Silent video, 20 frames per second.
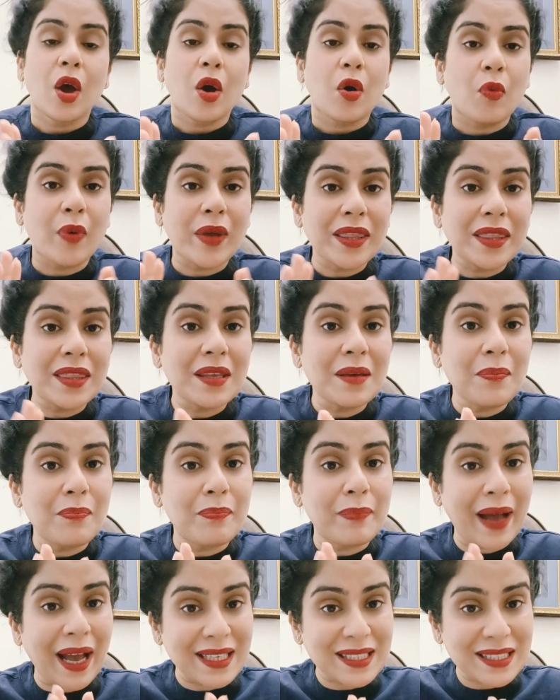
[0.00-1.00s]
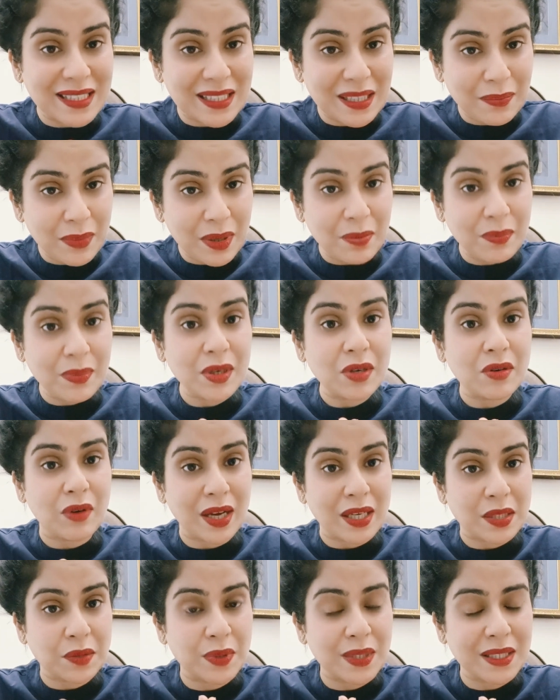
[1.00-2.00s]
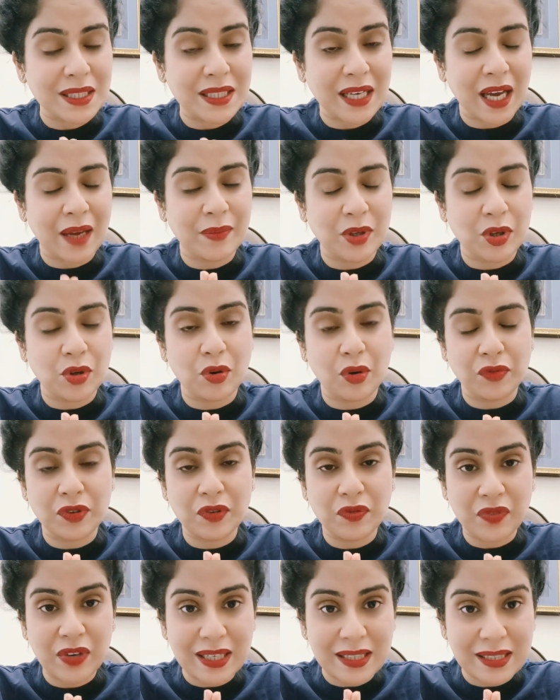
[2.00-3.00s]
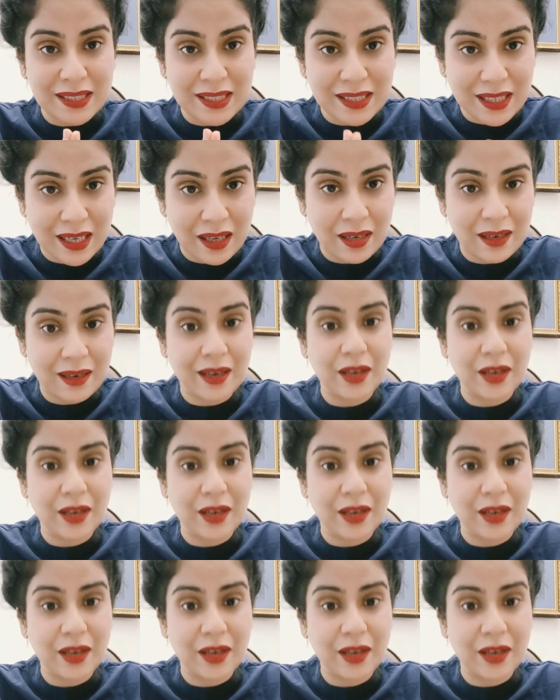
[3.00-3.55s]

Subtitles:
When the maximum transverse diameter of the fetal skull.